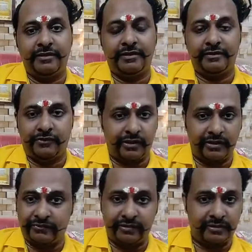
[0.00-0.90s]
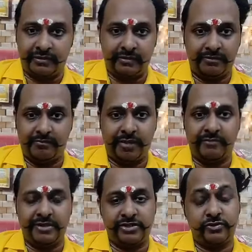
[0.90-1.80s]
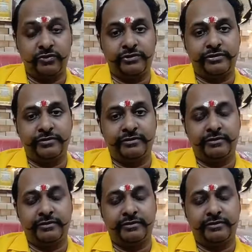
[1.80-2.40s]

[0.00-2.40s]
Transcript: in front of the primary schools